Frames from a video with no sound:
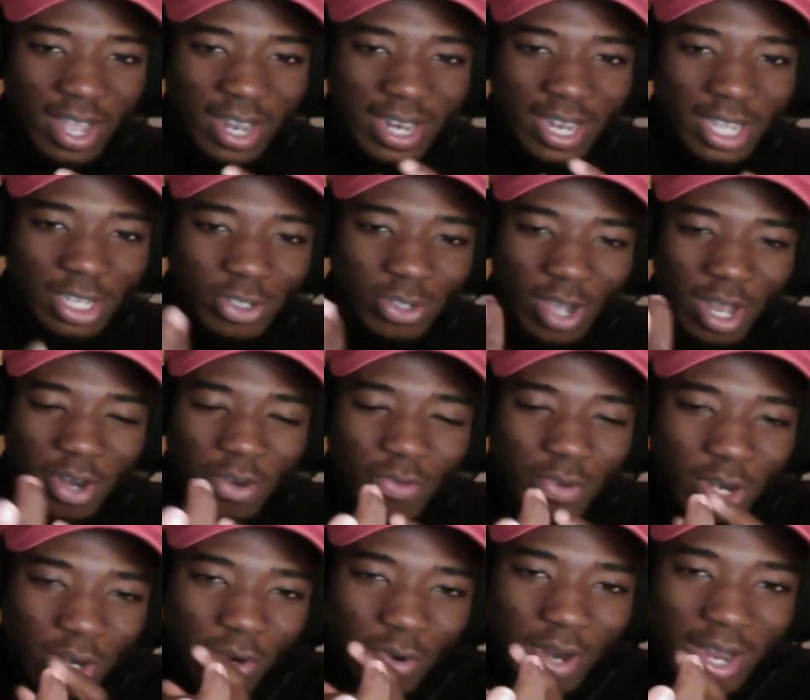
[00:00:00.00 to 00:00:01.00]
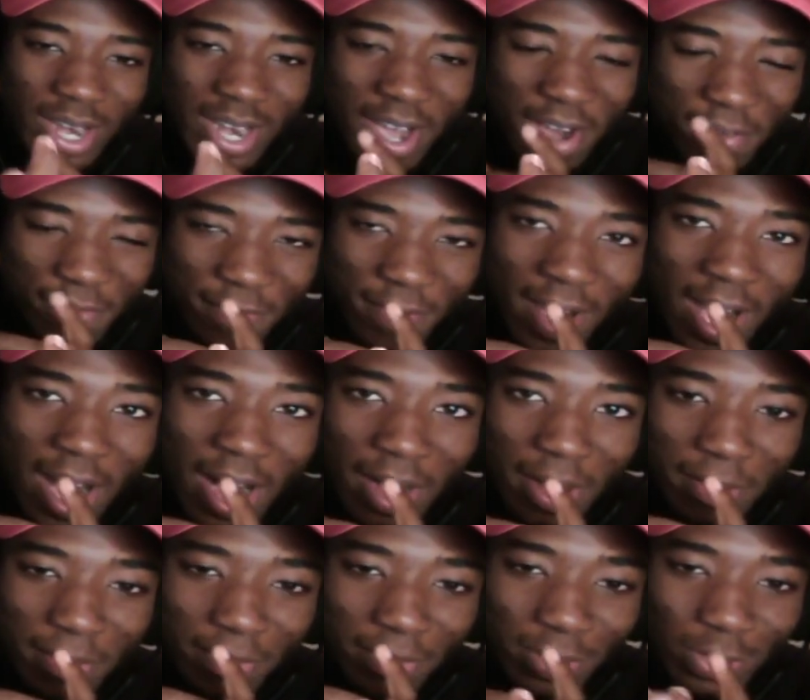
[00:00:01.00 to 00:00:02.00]
They're trying to recreate that
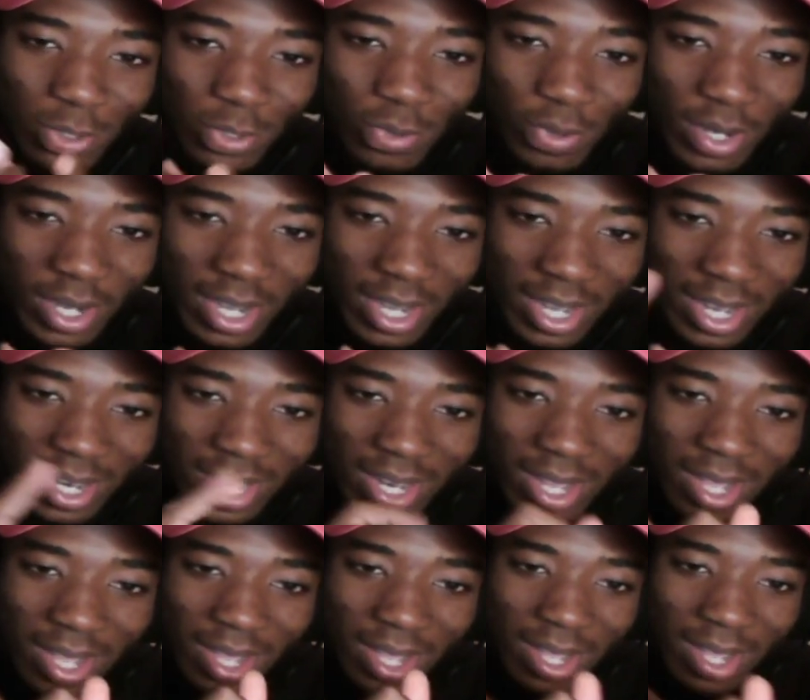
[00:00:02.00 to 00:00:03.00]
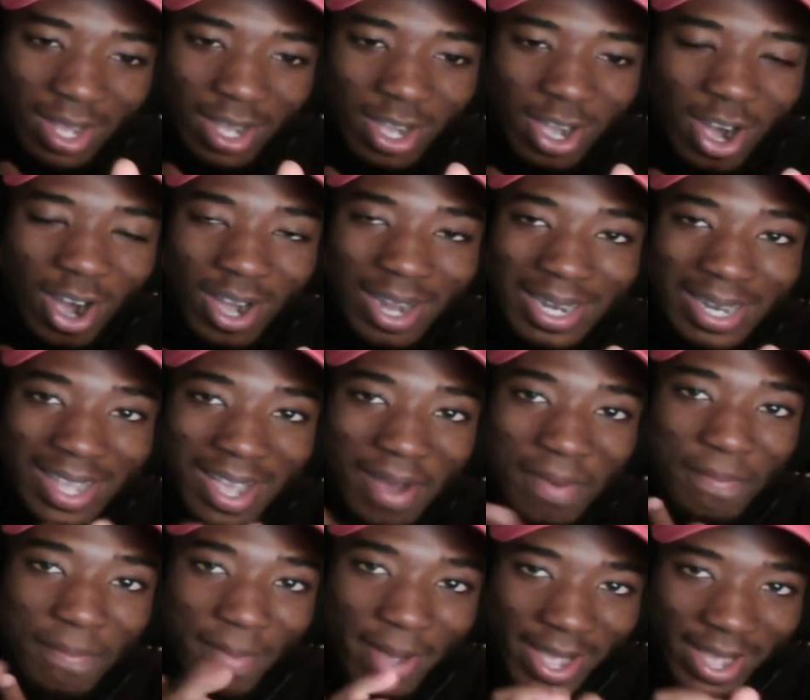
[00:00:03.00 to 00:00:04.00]
vibe between Cardi
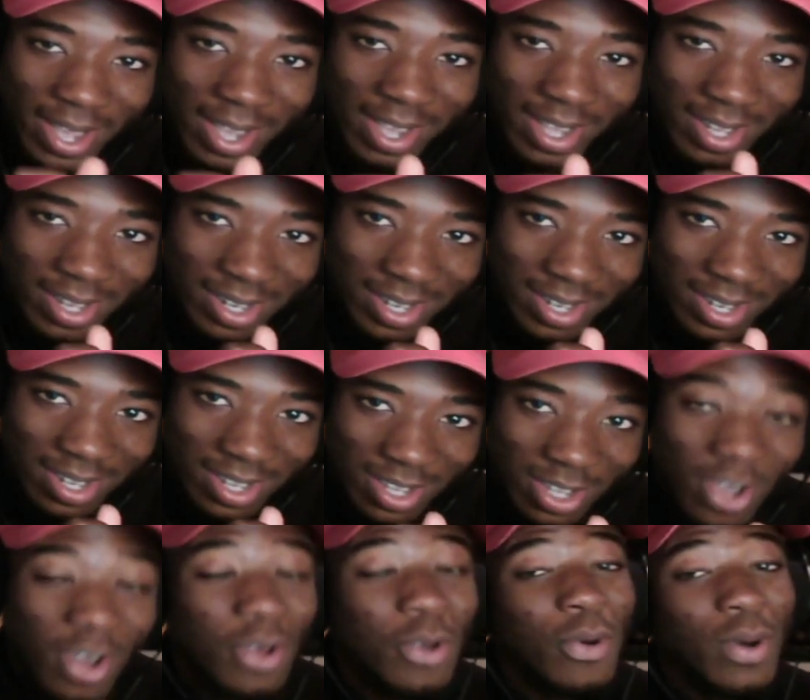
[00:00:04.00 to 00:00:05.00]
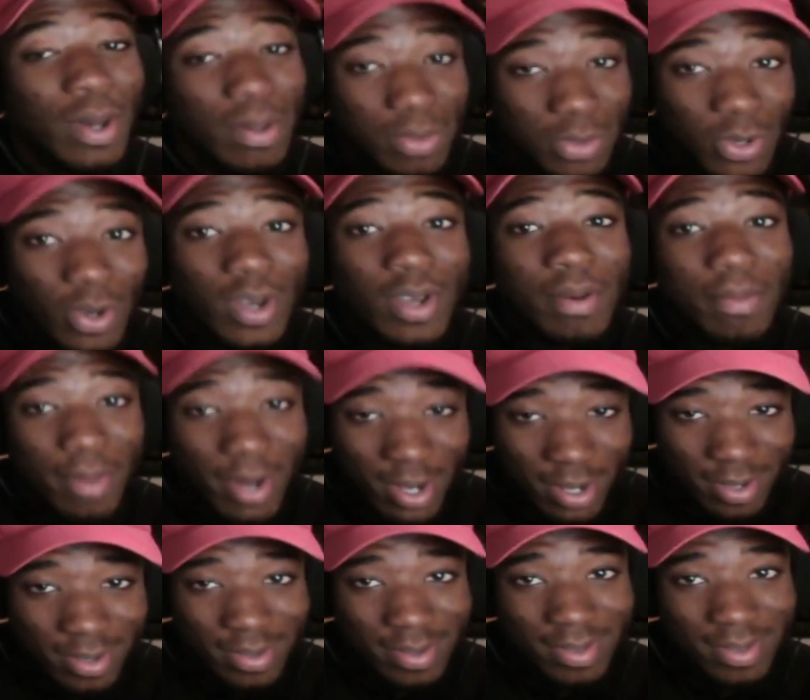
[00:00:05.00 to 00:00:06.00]
and Megan. Y'all know what I'm talking
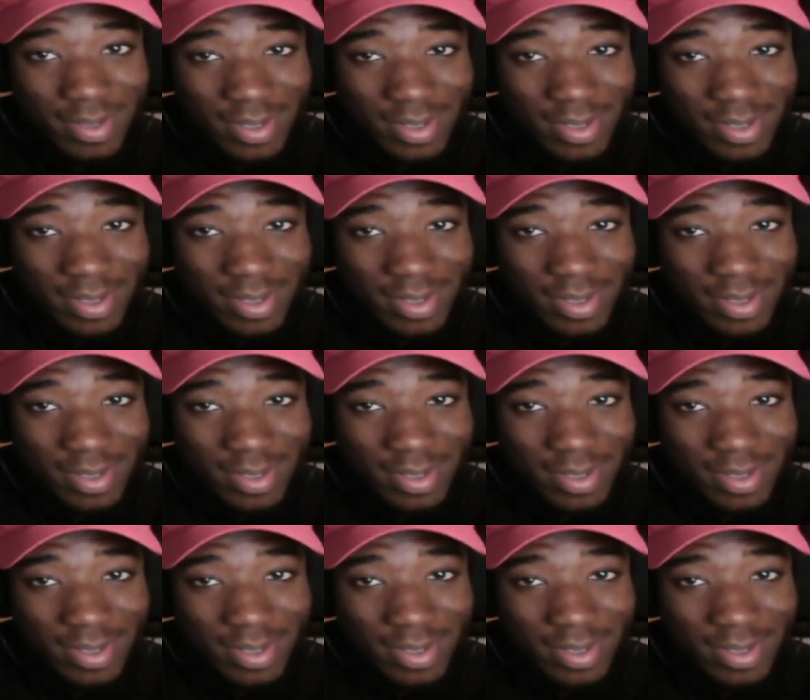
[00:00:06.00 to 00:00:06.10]
about.